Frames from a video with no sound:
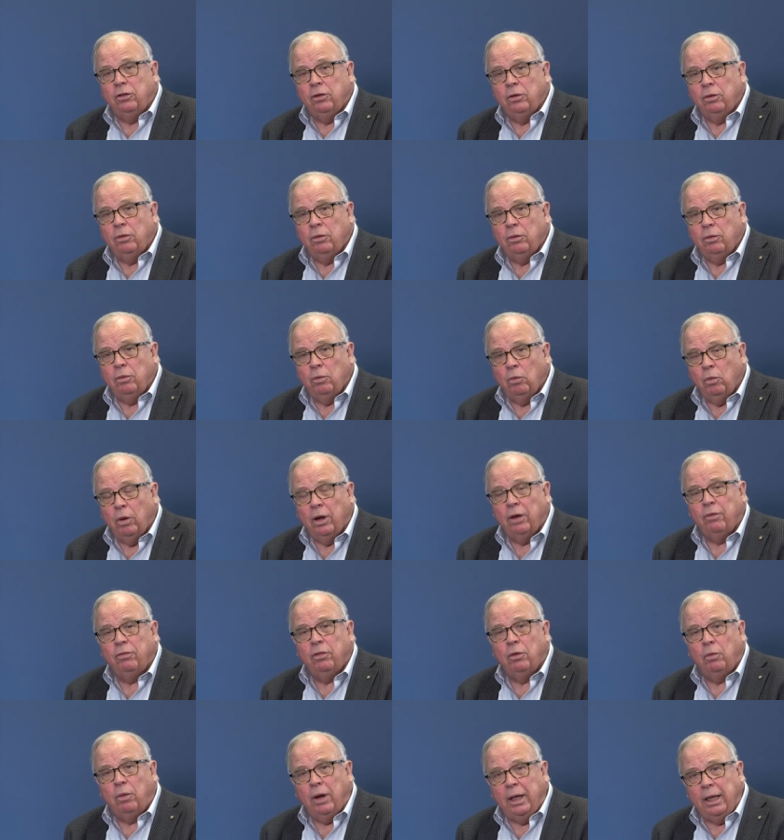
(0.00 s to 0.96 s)
to one
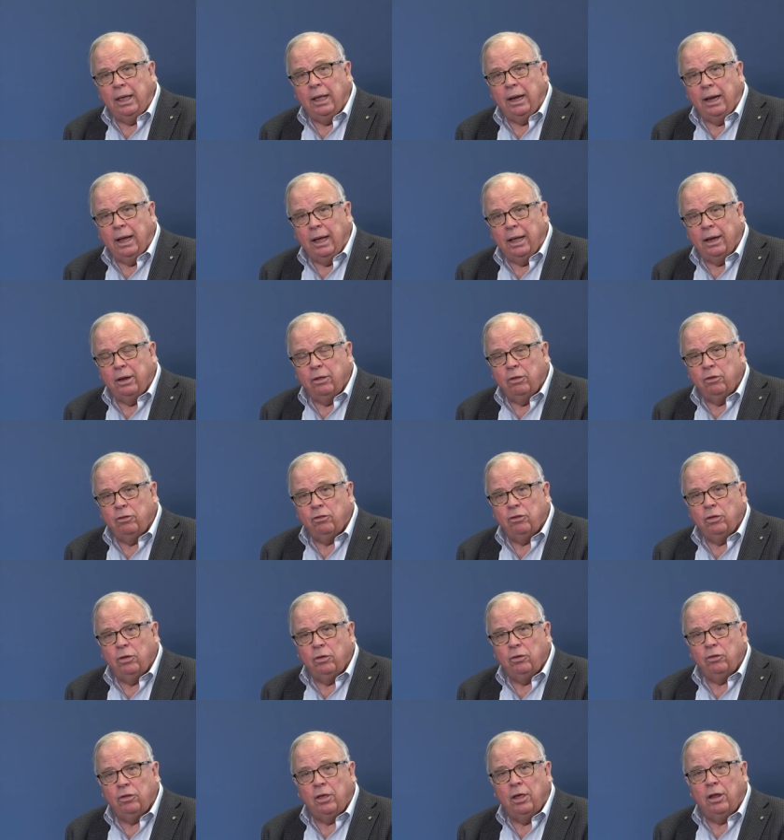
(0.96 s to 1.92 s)
of the regulators
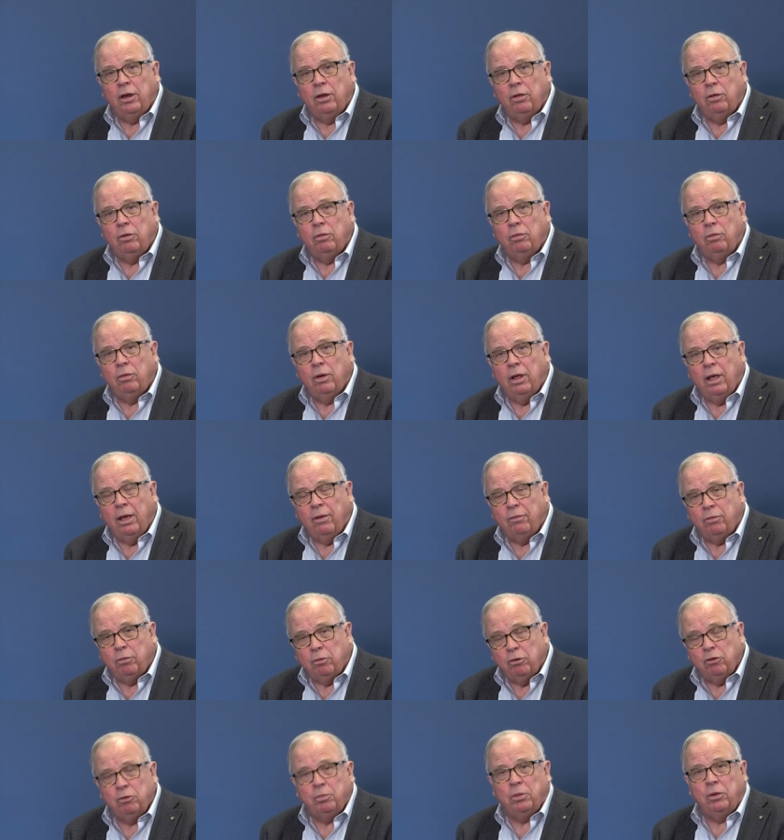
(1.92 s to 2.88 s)
who's going to have
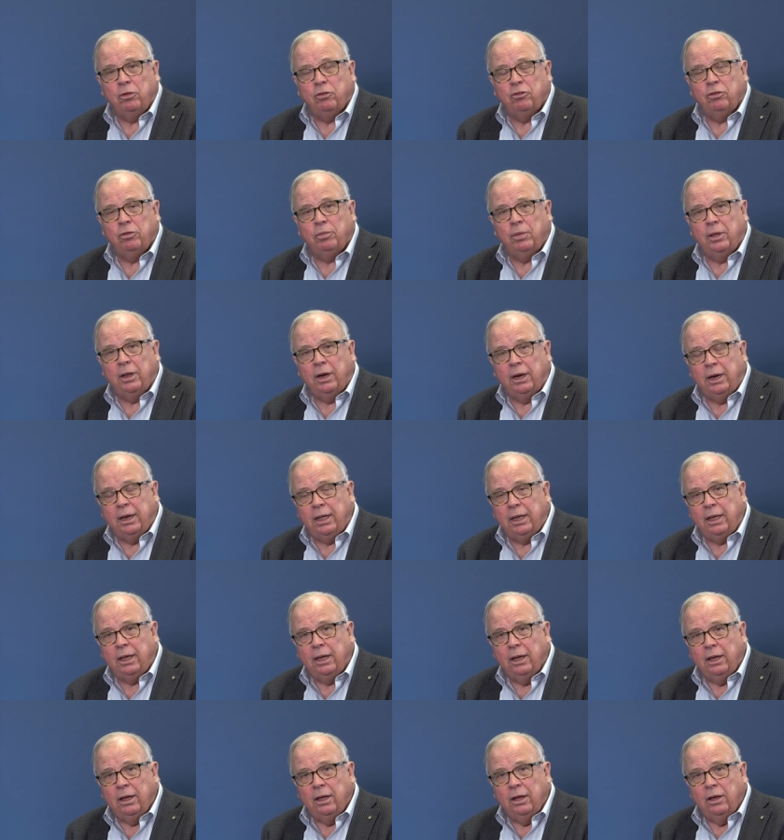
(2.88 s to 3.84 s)
the
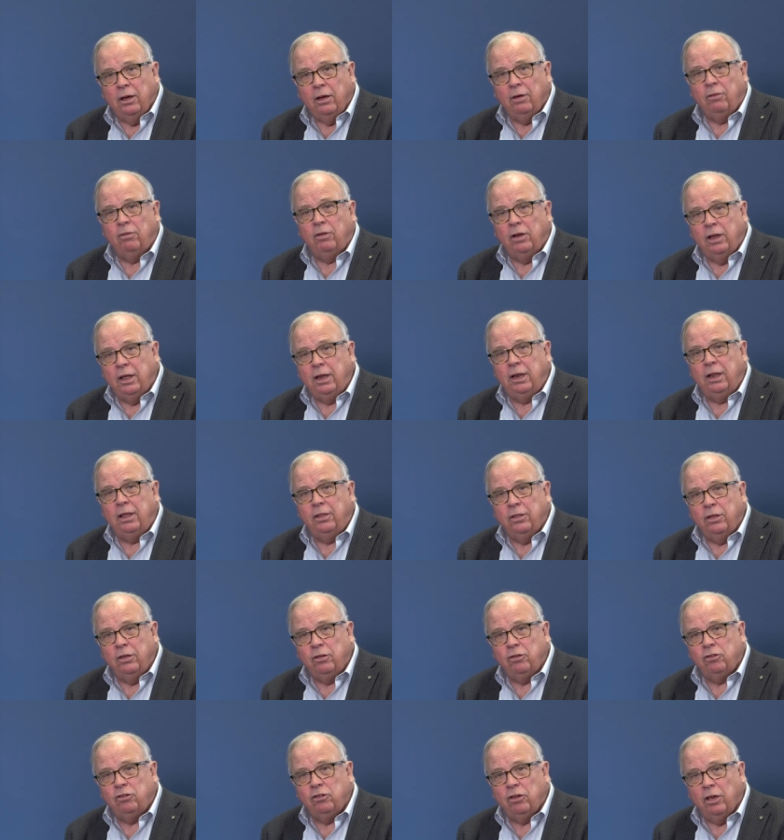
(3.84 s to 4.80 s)
responsibility of leading
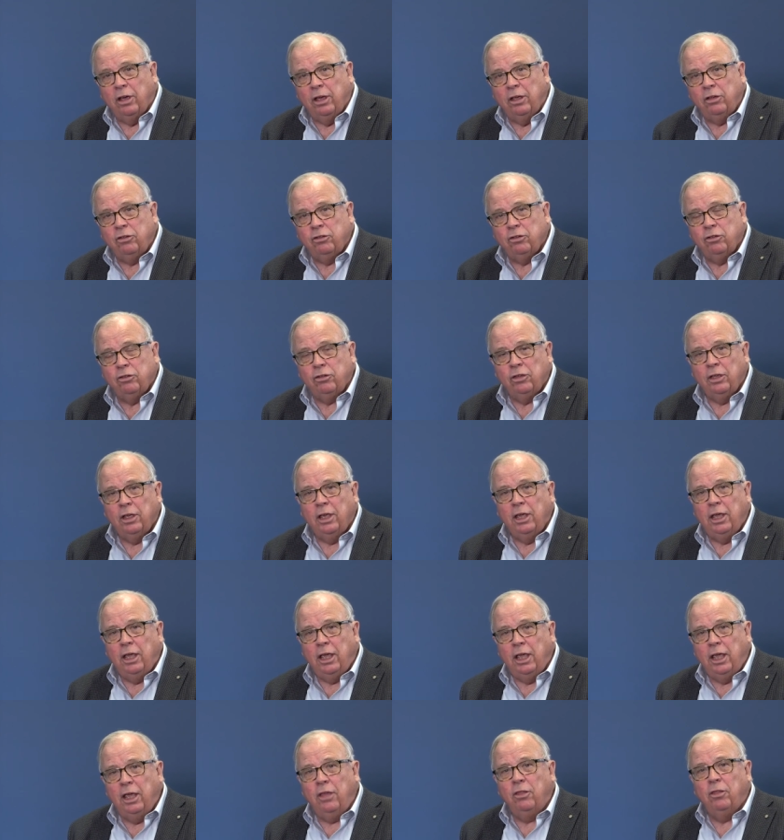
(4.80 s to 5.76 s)
these changes
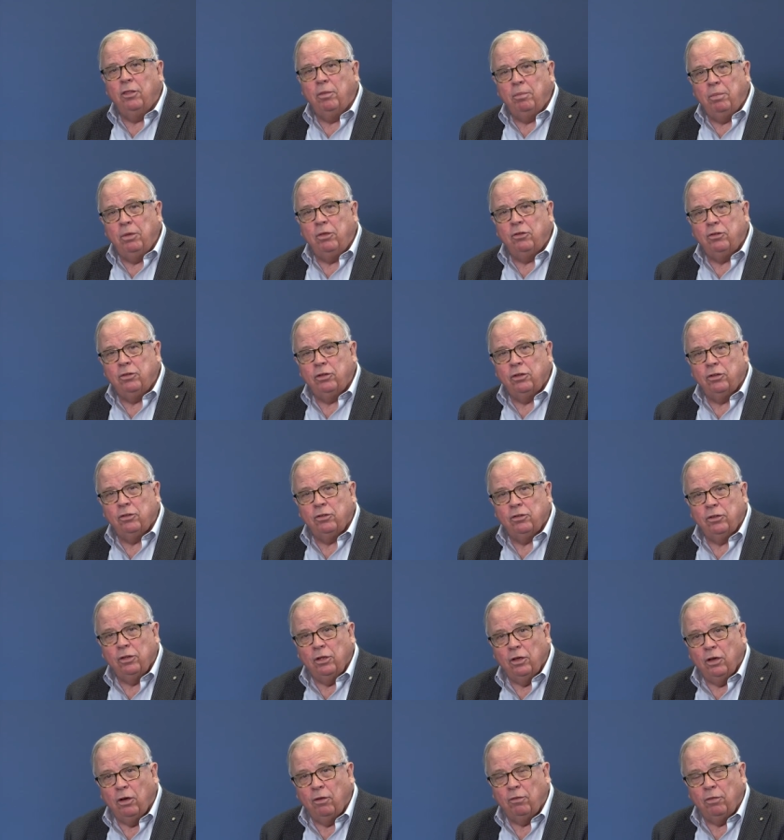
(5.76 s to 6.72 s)
in the business
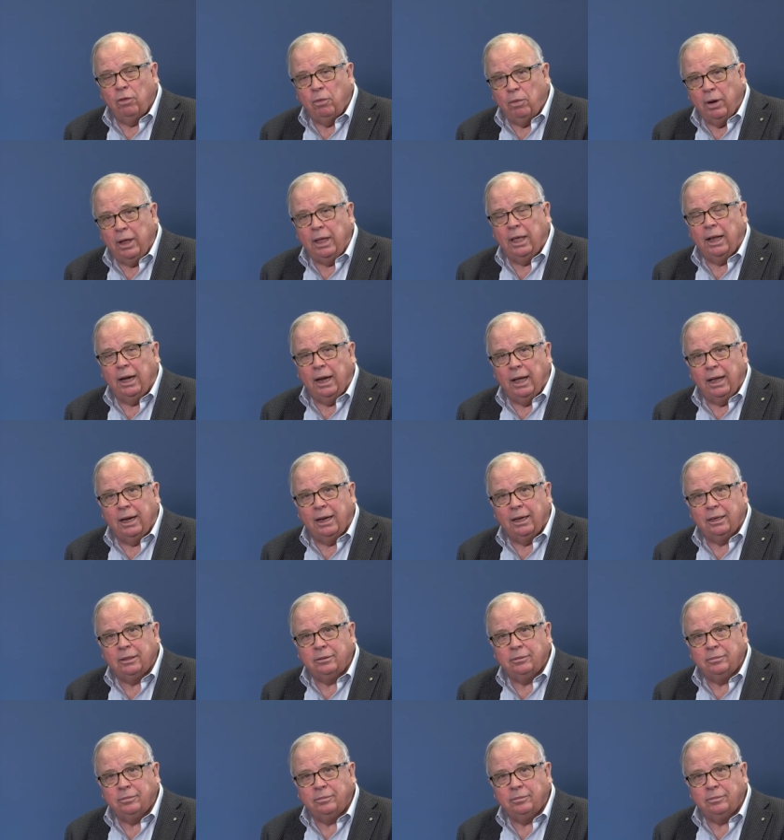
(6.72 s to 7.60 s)
of the regulator.